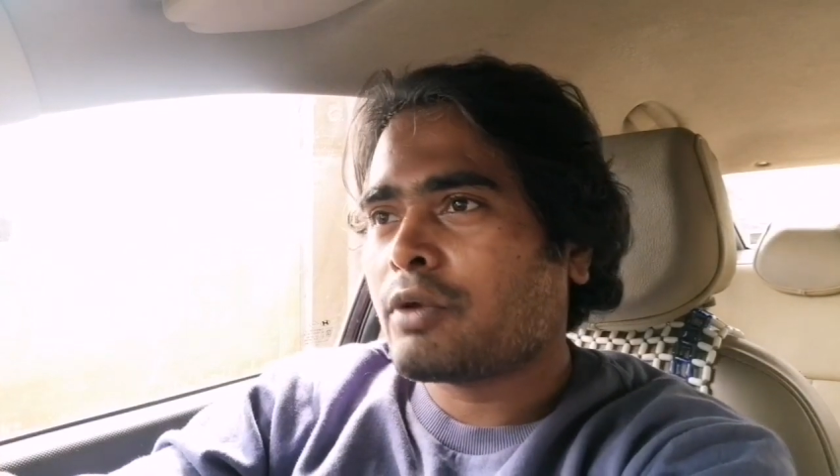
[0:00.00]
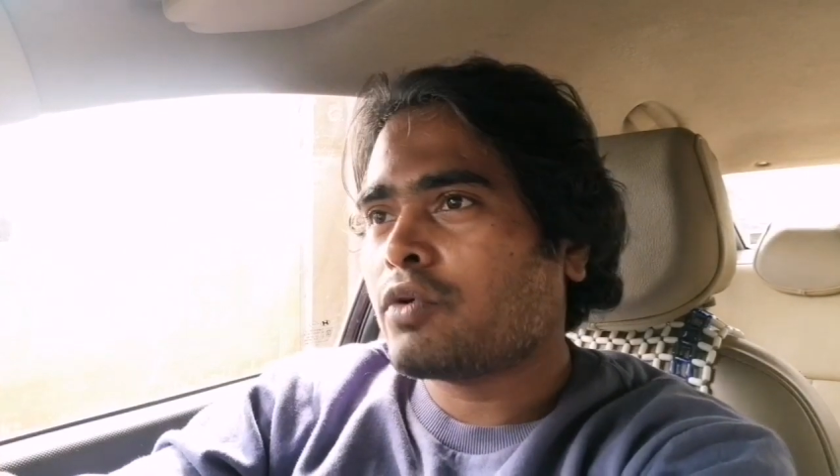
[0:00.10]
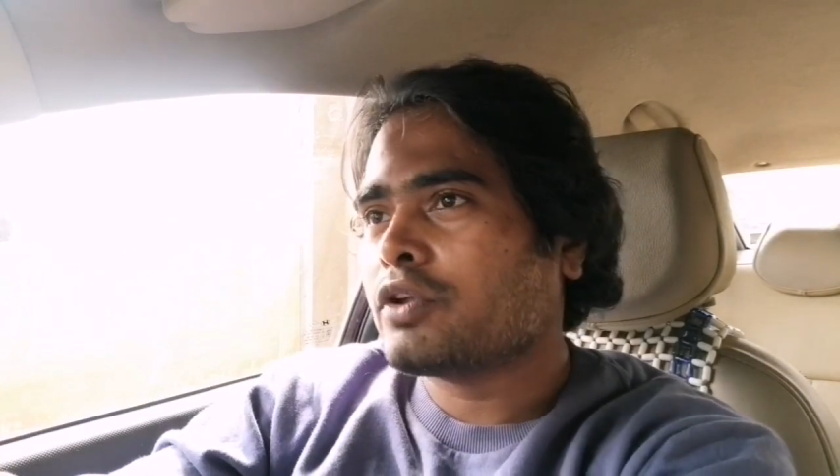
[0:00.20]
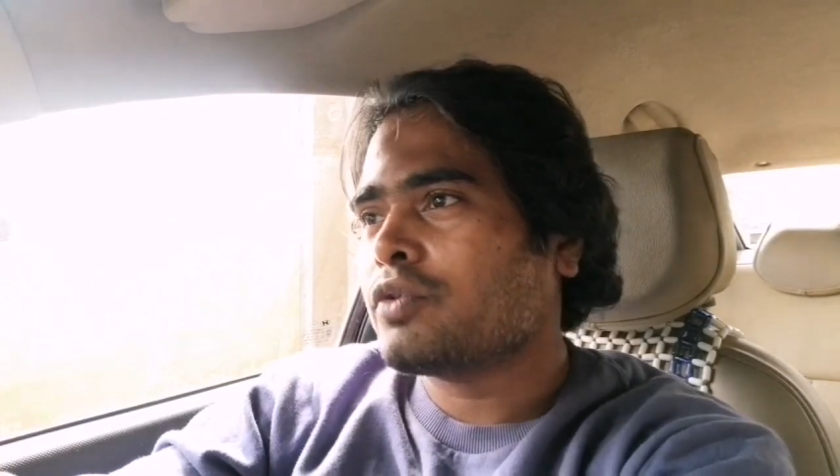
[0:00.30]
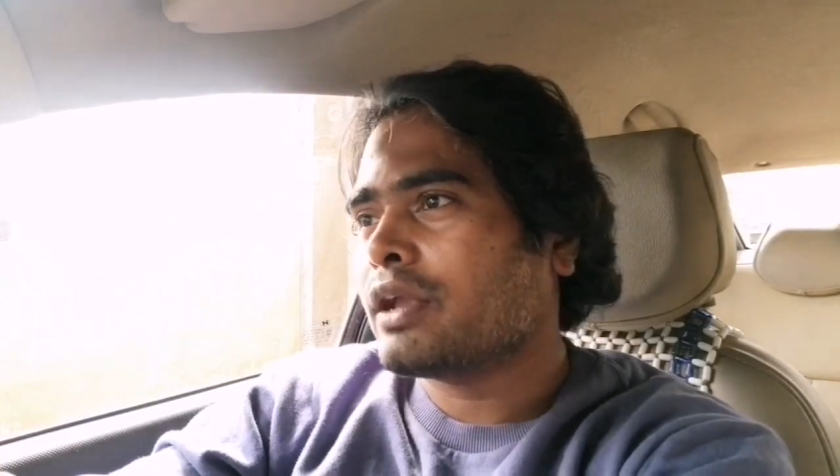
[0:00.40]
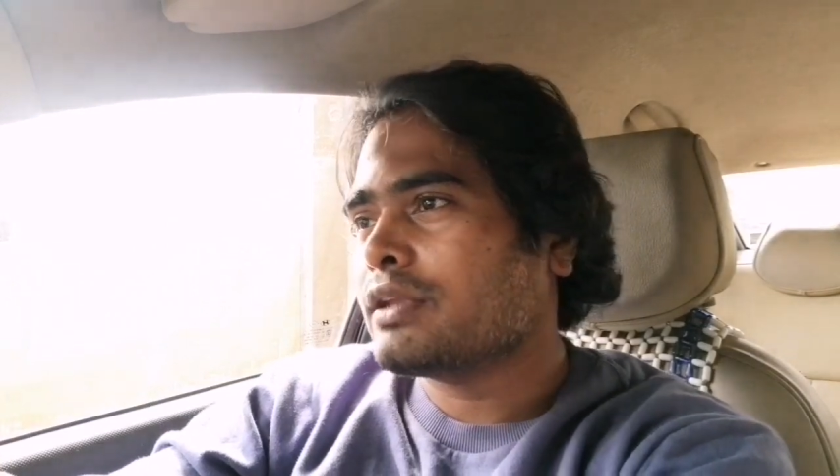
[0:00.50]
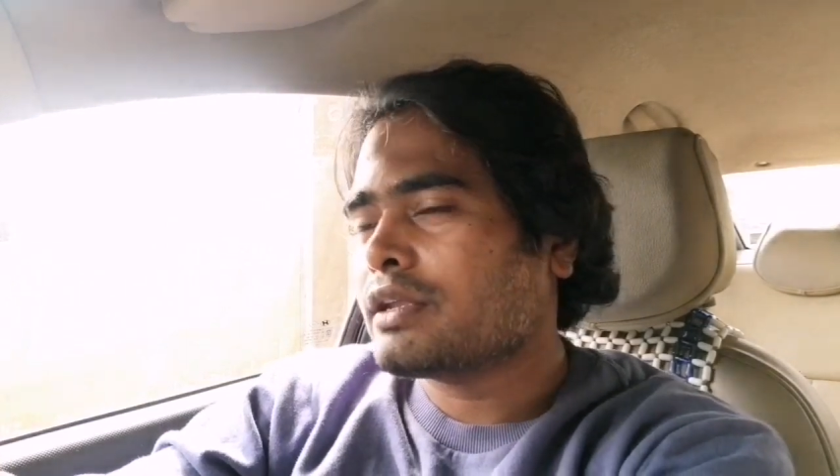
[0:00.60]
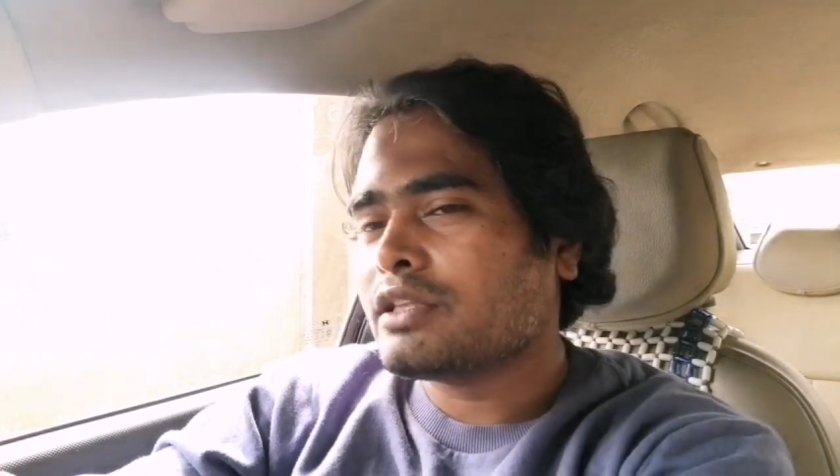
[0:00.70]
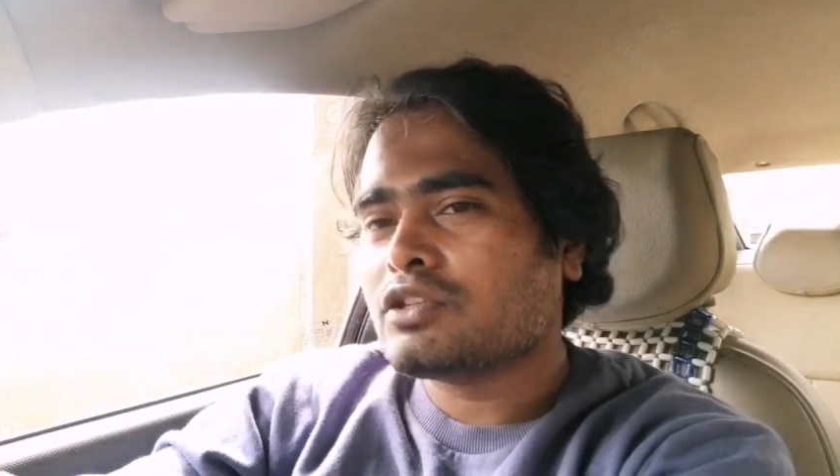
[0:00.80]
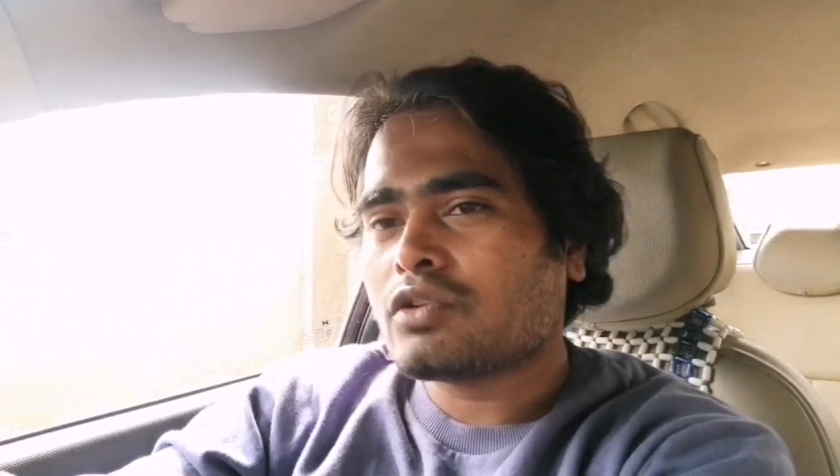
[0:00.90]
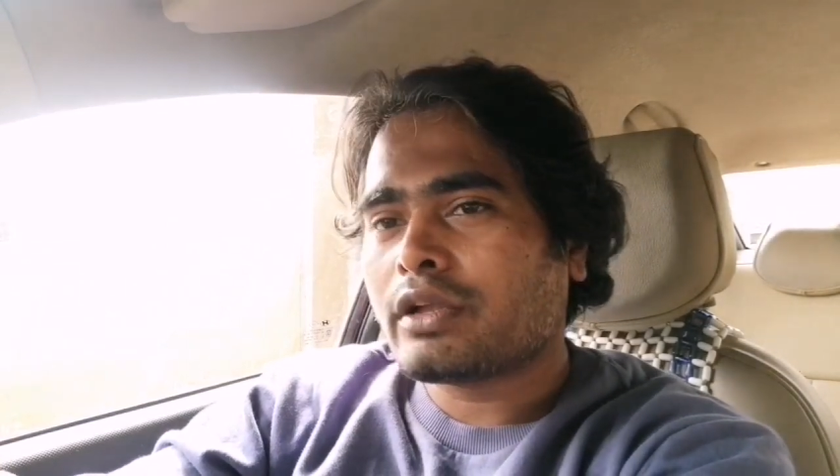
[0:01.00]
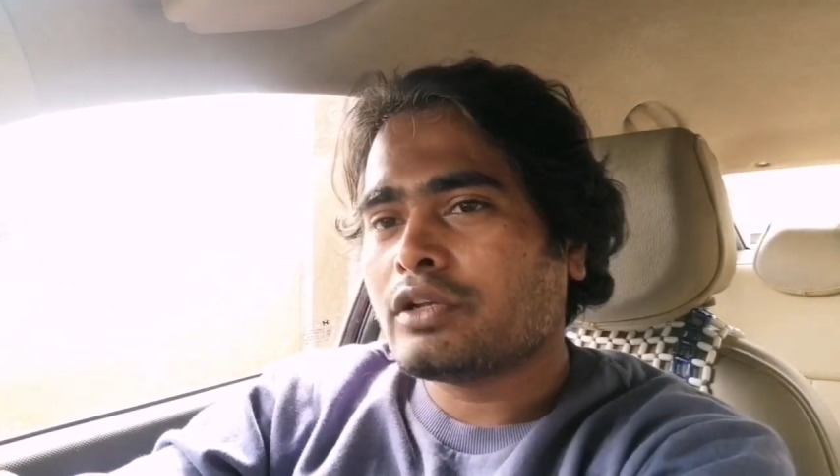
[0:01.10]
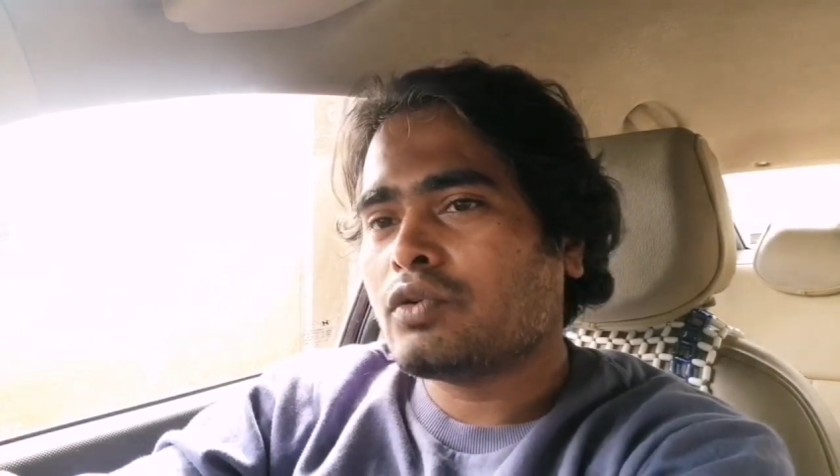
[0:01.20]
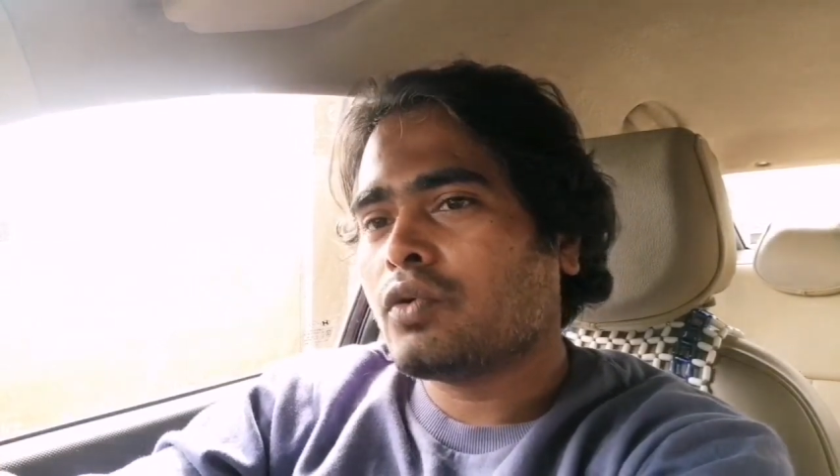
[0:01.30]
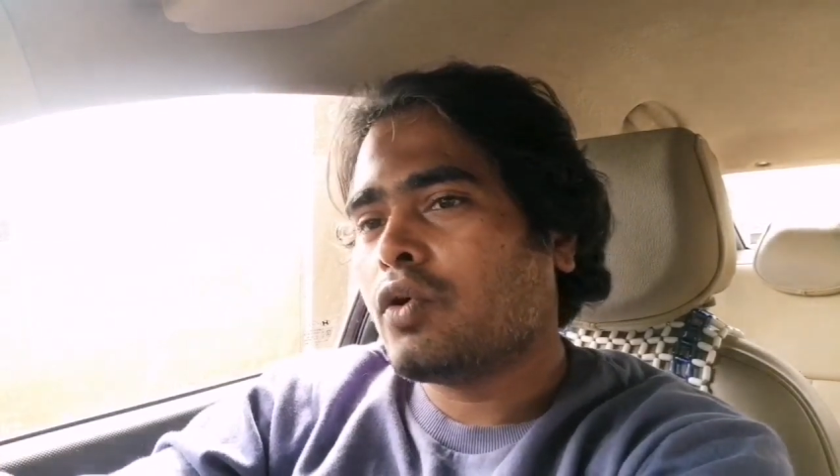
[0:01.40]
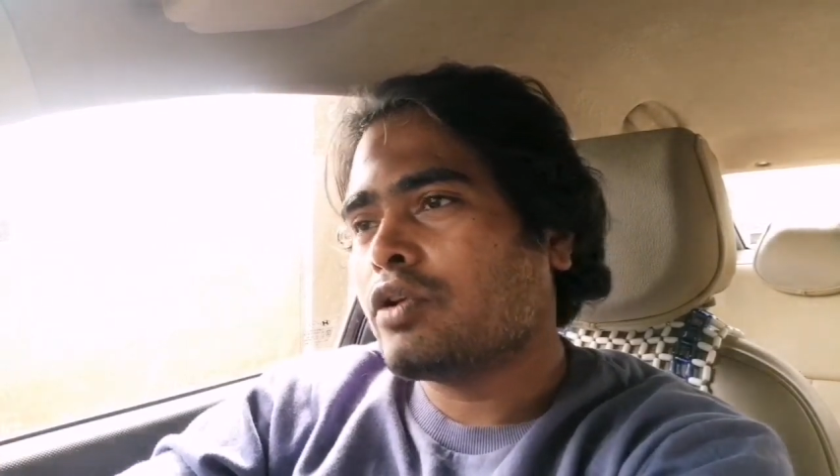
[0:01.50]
I wanted to get it installed and to go